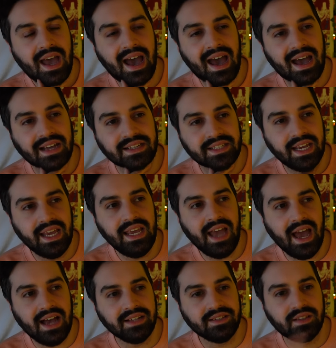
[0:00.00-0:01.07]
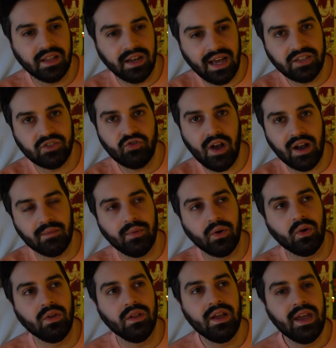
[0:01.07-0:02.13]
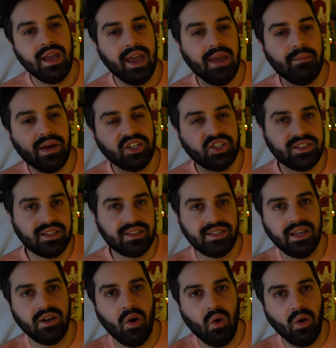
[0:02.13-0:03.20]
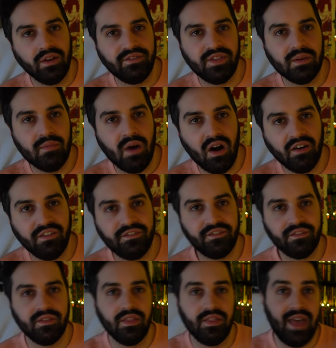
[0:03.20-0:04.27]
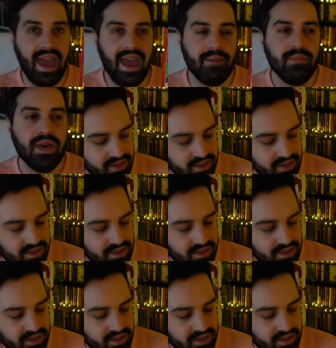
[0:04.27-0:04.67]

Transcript: and he has the last Dragon Ball. He manages to steal all of them off them.